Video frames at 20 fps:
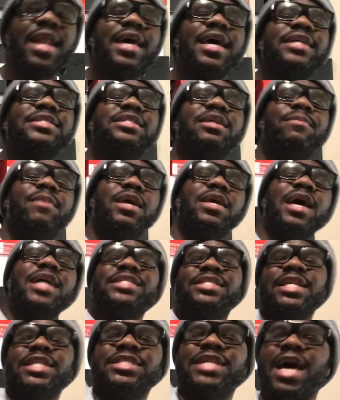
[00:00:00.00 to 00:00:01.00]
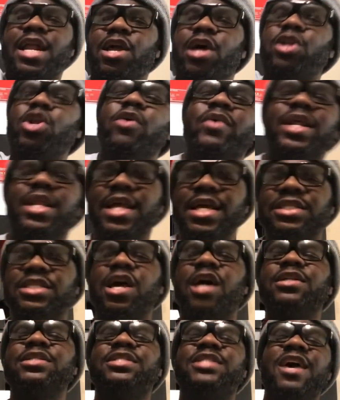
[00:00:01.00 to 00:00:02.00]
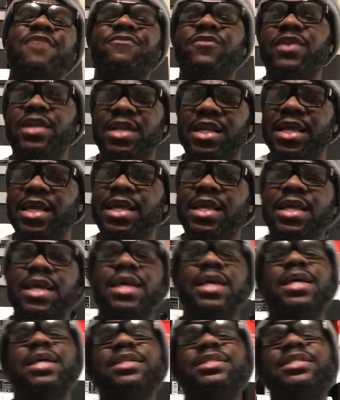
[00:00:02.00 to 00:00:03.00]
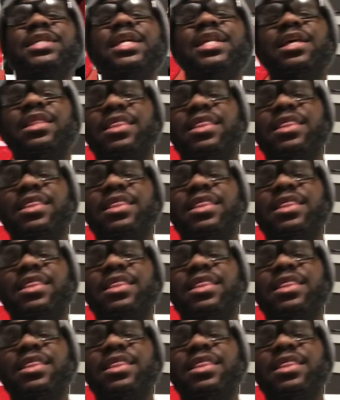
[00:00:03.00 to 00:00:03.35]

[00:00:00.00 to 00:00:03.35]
like I said, man, y'all see the title, y'all know what it is. Y'all definitely see the